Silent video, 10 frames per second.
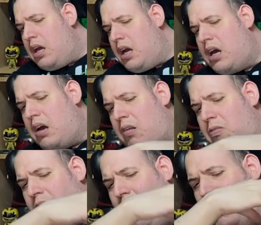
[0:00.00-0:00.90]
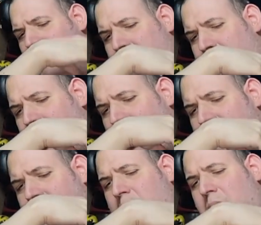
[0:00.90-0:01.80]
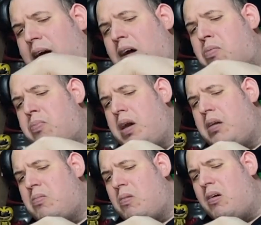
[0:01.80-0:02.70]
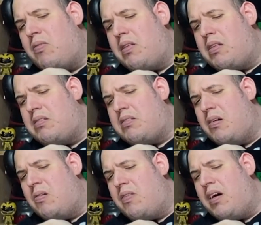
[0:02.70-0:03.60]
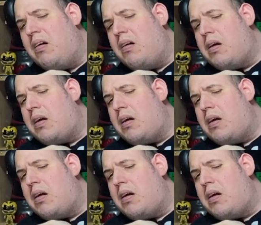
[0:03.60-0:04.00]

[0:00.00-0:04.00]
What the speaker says: kind of visor piece and the mouthpiece rather than silver.